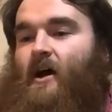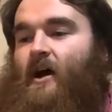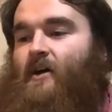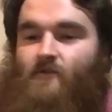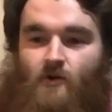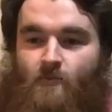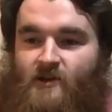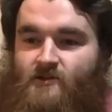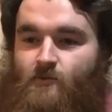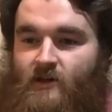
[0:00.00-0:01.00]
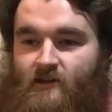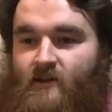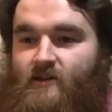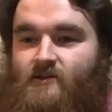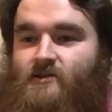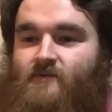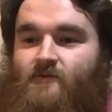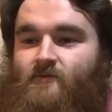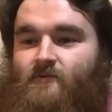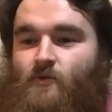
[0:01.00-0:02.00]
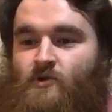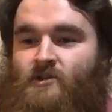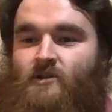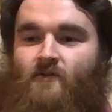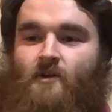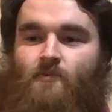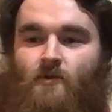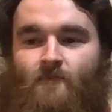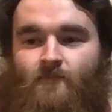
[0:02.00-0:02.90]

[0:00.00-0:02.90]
I've not missed a weekday since the 14th of April.